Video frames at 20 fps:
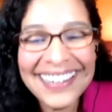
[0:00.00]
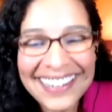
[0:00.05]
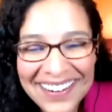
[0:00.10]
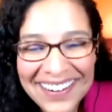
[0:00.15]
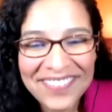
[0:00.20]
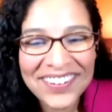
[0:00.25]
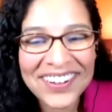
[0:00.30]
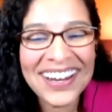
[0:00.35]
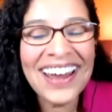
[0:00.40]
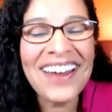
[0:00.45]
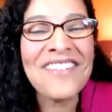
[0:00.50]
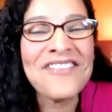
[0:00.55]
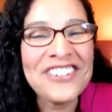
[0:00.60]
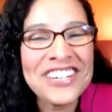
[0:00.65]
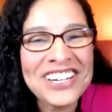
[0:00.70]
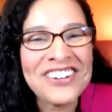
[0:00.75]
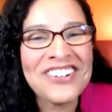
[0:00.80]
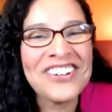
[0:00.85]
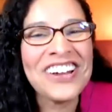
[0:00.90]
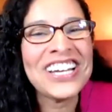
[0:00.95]
for every
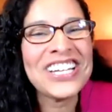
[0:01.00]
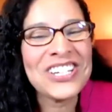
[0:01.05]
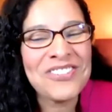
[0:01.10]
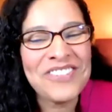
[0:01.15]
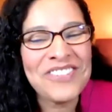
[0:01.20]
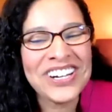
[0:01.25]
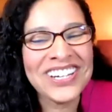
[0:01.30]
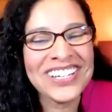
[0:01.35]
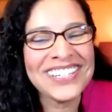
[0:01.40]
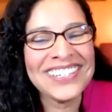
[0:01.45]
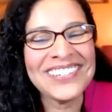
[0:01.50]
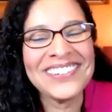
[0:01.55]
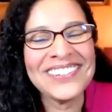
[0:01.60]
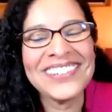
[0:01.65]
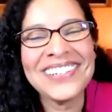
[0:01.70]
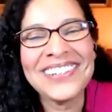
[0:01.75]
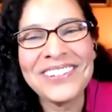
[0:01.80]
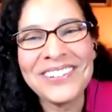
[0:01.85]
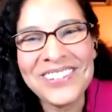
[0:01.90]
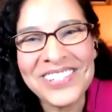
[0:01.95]
crutch word you
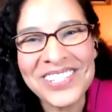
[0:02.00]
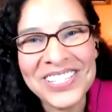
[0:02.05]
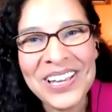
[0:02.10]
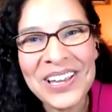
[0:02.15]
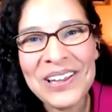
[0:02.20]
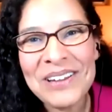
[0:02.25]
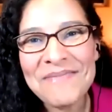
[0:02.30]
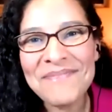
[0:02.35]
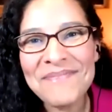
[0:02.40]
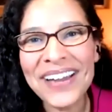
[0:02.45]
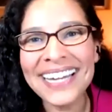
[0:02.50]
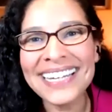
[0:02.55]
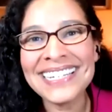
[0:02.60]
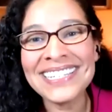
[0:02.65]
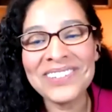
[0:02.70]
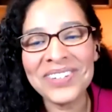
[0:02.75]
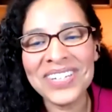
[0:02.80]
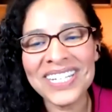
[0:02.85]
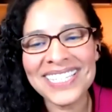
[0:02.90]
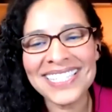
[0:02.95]
use by
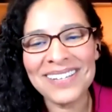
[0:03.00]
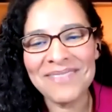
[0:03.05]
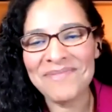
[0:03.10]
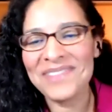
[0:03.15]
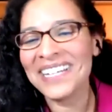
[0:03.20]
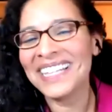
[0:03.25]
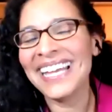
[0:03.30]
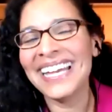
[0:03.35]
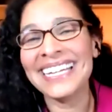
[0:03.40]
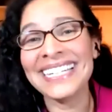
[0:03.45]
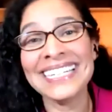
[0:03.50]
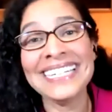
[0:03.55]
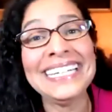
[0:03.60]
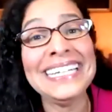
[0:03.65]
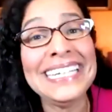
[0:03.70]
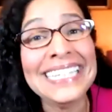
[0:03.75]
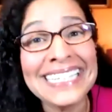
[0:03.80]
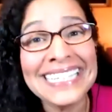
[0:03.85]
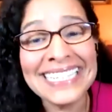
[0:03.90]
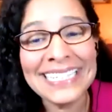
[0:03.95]
doing something like
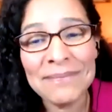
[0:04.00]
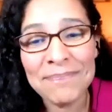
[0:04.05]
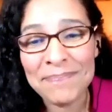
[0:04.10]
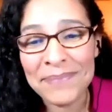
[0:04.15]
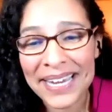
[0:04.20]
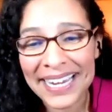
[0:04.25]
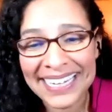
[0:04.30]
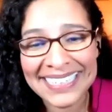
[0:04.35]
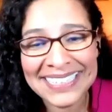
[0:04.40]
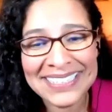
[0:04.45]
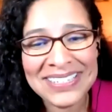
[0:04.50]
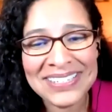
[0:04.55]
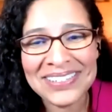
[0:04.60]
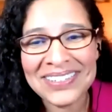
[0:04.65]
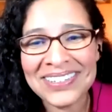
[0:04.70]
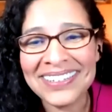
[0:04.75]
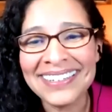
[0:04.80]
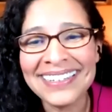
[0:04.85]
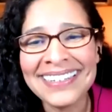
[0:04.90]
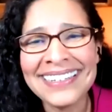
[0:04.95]
knee deep bends
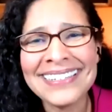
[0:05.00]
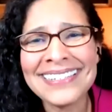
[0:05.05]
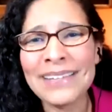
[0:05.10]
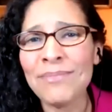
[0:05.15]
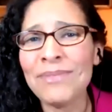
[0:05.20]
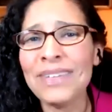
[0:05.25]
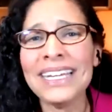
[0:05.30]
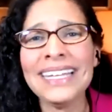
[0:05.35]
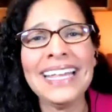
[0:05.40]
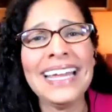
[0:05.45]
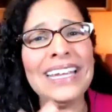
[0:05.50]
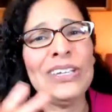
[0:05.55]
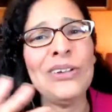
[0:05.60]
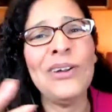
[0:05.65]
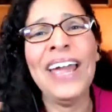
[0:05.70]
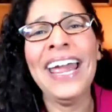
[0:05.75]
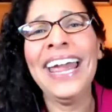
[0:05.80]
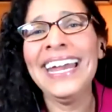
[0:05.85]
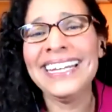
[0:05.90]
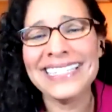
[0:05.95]
or something that you
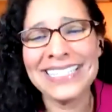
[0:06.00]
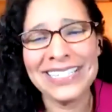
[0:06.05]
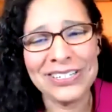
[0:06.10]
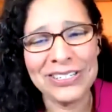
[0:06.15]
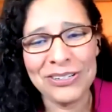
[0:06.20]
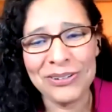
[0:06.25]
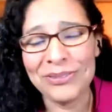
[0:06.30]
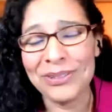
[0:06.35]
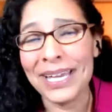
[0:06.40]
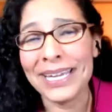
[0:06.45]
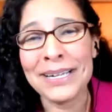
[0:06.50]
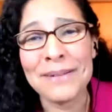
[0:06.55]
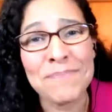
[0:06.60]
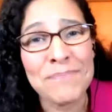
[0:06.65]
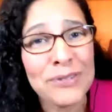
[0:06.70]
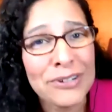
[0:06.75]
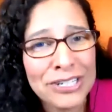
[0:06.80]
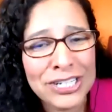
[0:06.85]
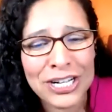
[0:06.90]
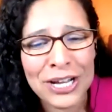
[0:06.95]
hate to do, like a
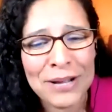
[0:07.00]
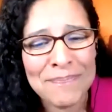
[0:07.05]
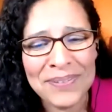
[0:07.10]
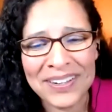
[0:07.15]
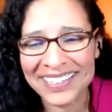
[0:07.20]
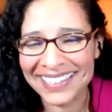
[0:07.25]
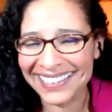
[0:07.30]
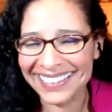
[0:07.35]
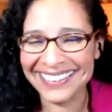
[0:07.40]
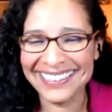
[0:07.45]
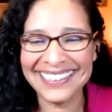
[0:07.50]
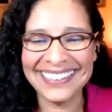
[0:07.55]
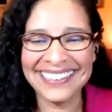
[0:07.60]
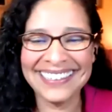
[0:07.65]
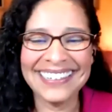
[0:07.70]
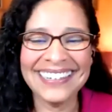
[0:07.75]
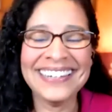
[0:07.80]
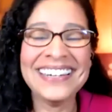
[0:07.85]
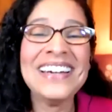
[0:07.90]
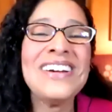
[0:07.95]
push up
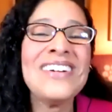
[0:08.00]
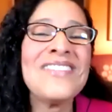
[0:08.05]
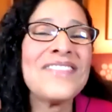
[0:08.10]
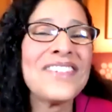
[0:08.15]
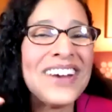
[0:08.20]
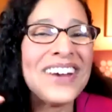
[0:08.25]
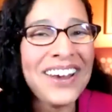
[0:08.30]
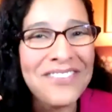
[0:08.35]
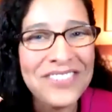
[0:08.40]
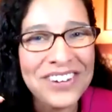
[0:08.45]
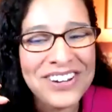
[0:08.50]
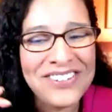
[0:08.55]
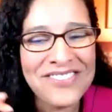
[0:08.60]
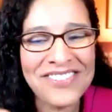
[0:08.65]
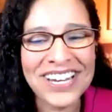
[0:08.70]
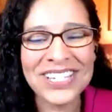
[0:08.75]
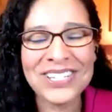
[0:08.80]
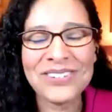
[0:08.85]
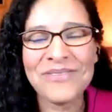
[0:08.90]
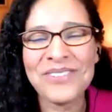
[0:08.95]
for every
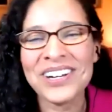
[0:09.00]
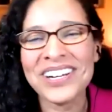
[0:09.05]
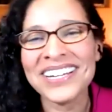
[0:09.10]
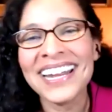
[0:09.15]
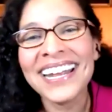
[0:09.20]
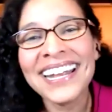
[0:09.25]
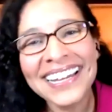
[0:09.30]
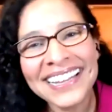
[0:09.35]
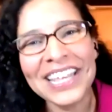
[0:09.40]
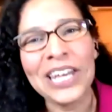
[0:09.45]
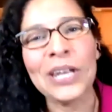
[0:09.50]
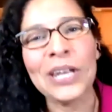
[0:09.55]
crutch word that